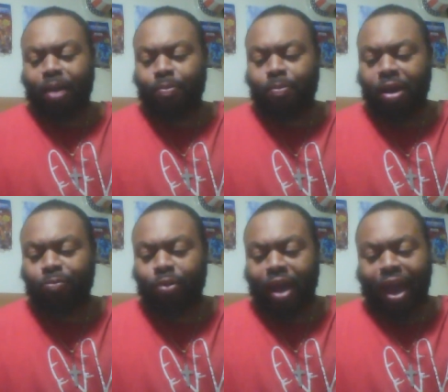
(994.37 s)
I might
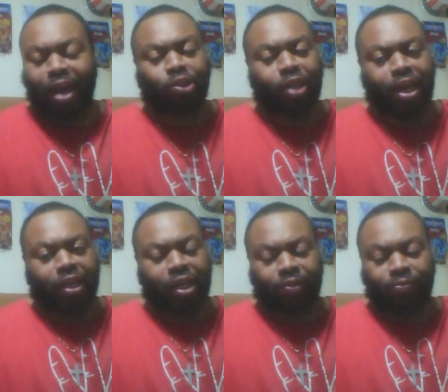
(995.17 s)
put hashtag
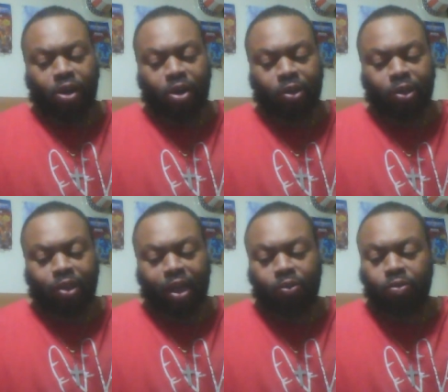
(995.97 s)
daily vlog in the
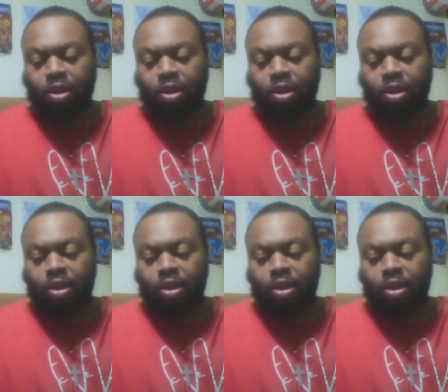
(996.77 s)
title.